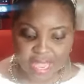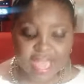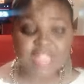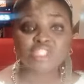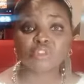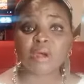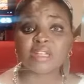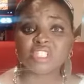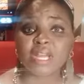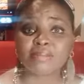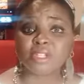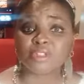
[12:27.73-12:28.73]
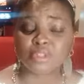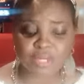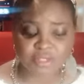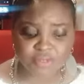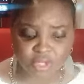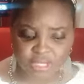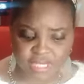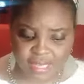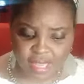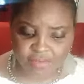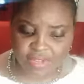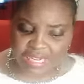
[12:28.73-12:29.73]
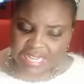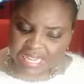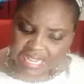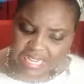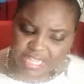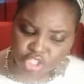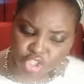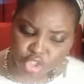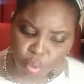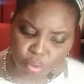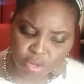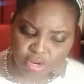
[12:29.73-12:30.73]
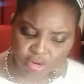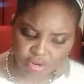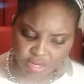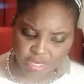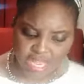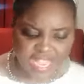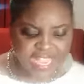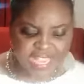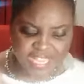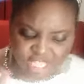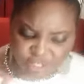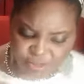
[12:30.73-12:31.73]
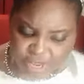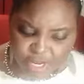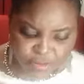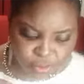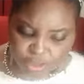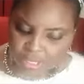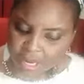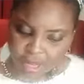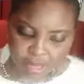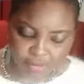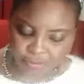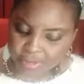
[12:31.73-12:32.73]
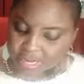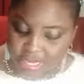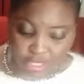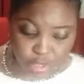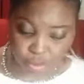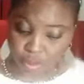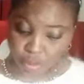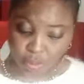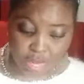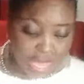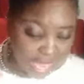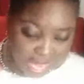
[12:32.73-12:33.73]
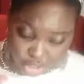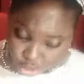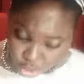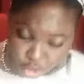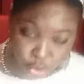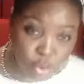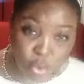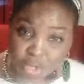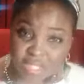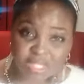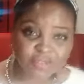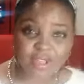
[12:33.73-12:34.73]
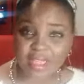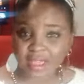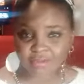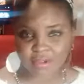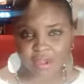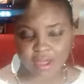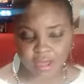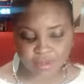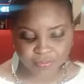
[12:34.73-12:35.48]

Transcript: Ezra chapter 3 verse 11, He is so good, His faithful love for Israel endures forever.